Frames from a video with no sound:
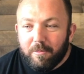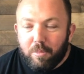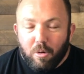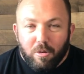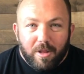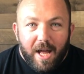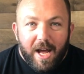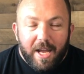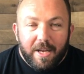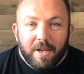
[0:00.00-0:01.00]

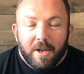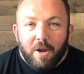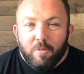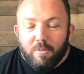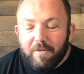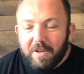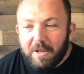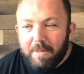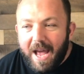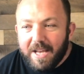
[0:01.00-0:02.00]
borderline roughing
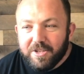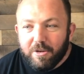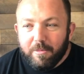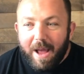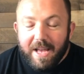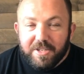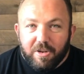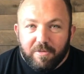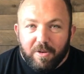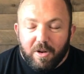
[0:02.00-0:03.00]
the passer, pass
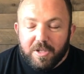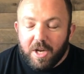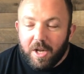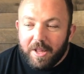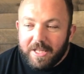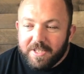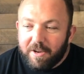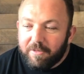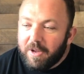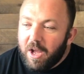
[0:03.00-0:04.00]
interference, all that
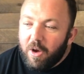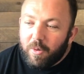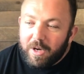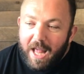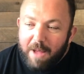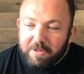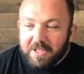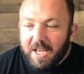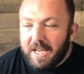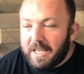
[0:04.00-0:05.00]
stuff. When it
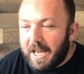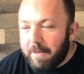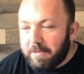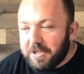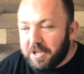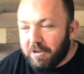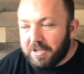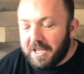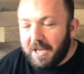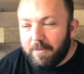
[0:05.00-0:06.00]
happens late and it happens to
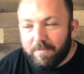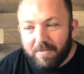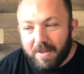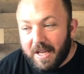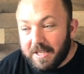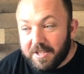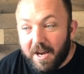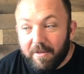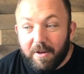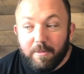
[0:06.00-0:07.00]
your team, it's
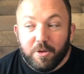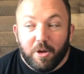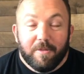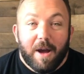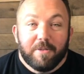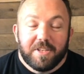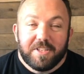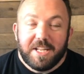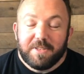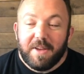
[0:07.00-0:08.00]
tough. I'm sure if I was a
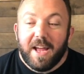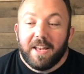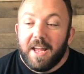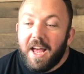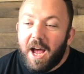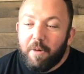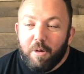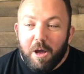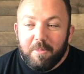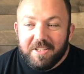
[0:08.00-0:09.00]
Saints fan, I'd
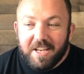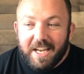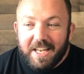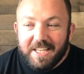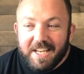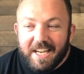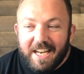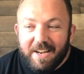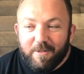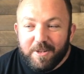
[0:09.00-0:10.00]
probably be
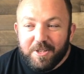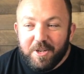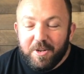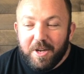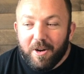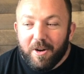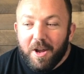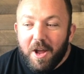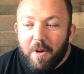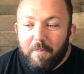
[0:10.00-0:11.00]
singing a different tune here.
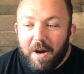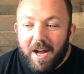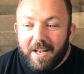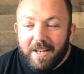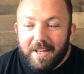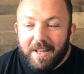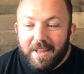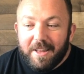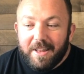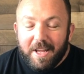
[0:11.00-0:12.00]
But
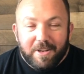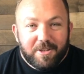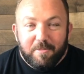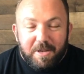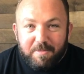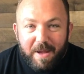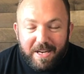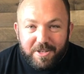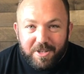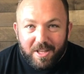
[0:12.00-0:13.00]
they also
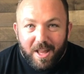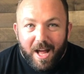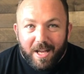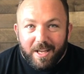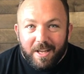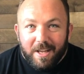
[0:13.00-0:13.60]
mismanaged the clock.